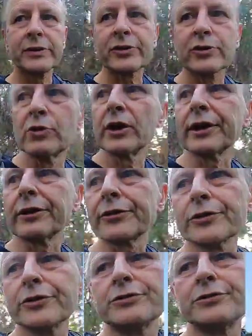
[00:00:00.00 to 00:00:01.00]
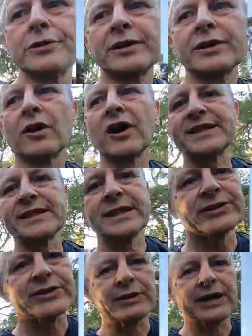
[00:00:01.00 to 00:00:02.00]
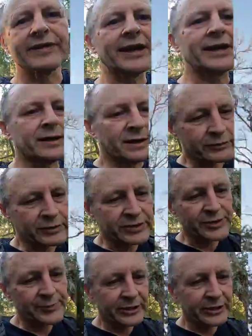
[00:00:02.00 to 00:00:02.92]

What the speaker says: still working through ideas around that, which is